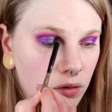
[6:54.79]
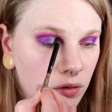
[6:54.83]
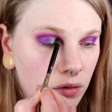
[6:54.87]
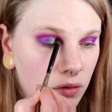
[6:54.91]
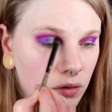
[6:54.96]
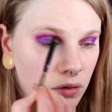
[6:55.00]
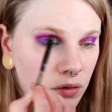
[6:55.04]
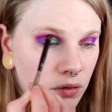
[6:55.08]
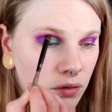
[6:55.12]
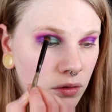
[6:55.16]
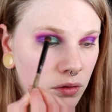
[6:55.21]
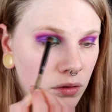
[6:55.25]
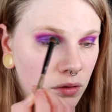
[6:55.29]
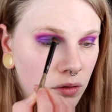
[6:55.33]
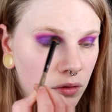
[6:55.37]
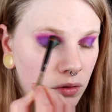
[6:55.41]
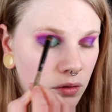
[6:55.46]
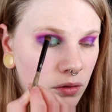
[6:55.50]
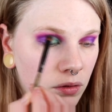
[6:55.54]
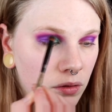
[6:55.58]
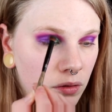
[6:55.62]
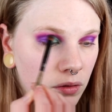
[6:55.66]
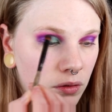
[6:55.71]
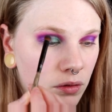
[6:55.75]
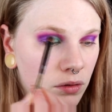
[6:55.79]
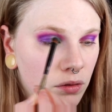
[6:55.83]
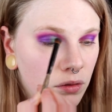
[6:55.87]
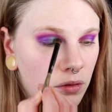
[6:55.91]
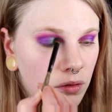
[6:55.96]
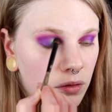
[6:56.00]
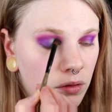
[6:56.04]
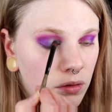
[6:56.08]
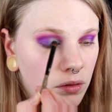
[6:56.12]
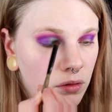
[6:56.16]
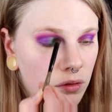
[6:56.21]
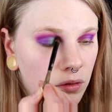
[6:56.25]

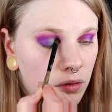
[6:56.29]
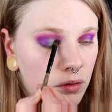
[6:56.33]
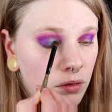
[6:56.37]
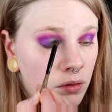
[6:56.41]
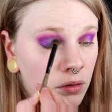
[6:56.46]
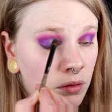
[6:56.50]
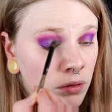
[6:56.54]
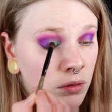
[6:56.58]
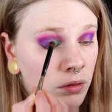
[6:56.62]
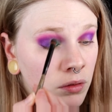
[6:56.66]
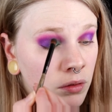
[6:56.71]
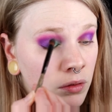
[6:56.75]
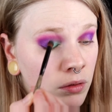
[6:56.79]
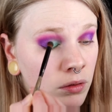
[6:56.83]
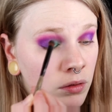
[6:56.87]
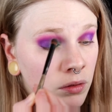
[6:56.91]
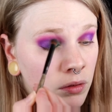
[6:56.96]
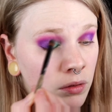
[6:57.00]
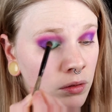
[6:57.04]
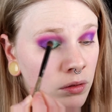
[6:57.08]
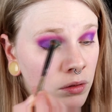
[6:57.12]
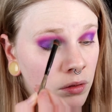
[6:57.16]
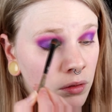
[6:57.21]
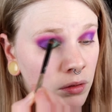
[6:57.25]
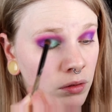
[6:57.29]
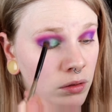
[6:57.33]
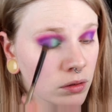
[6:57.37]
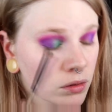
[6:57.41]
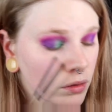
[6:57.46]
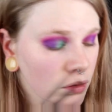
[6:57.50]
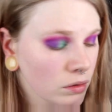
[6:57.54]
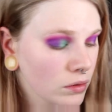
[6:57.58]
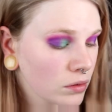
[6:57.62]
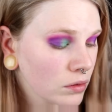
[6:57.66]
(silence)